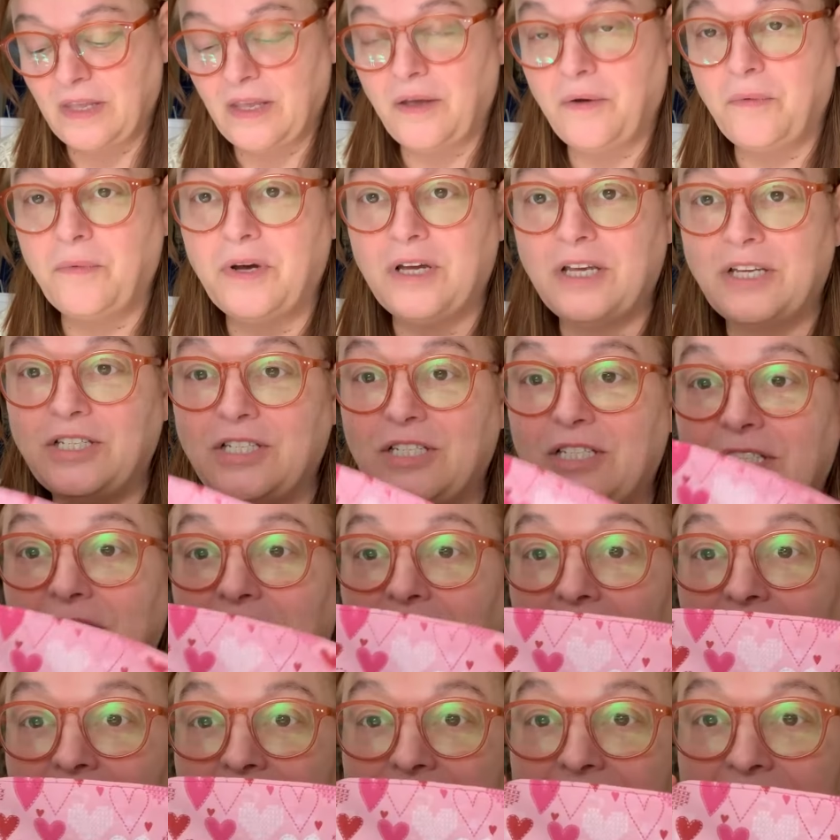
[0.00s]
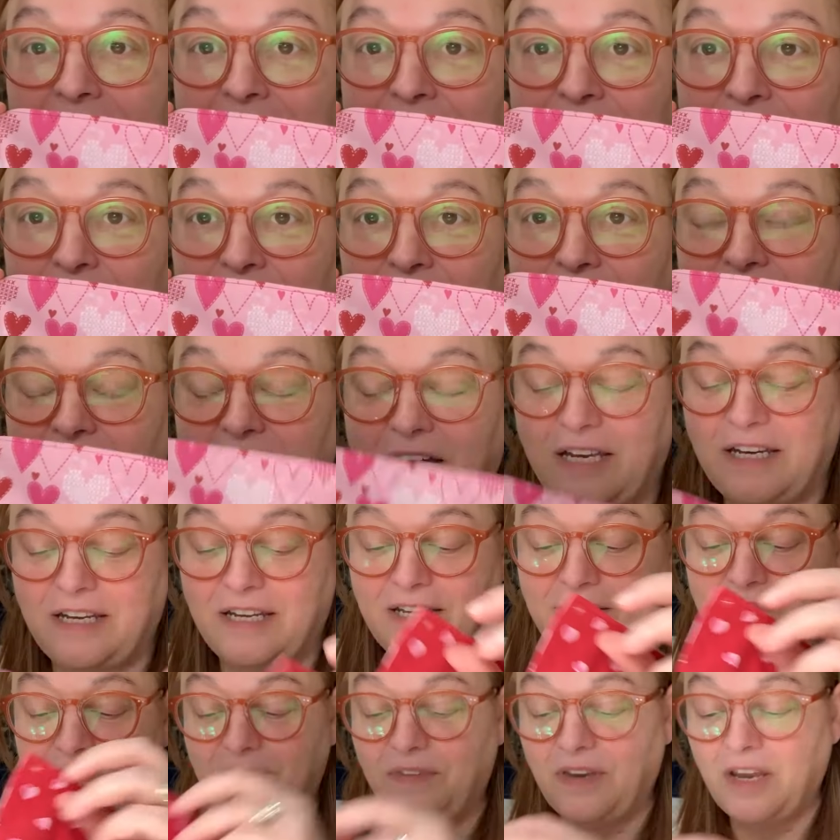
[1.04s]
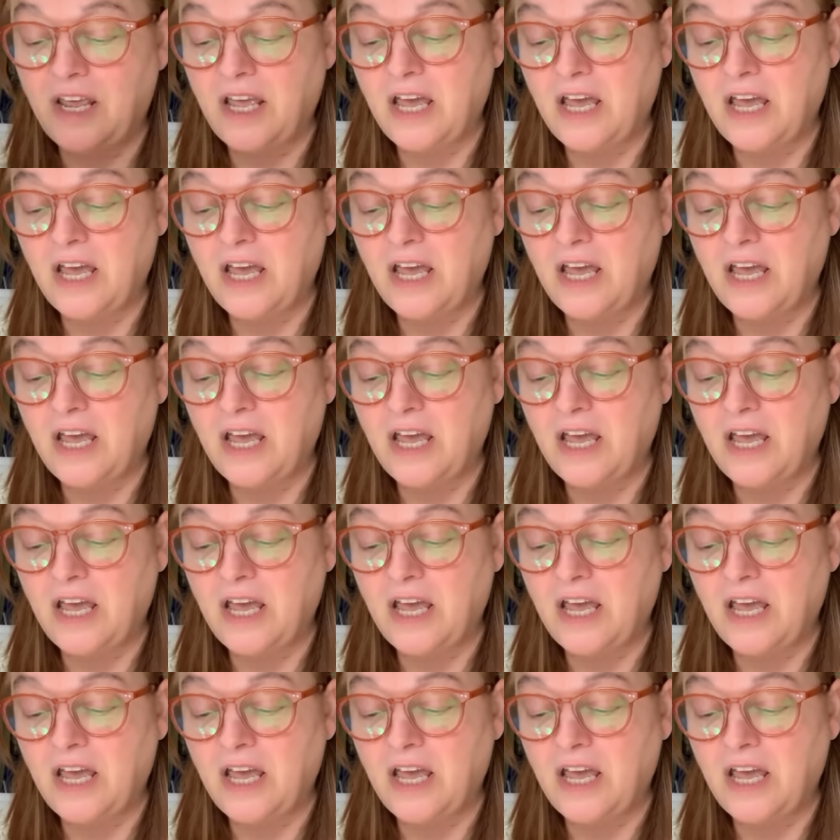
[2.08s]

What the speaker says: which I did two-sided,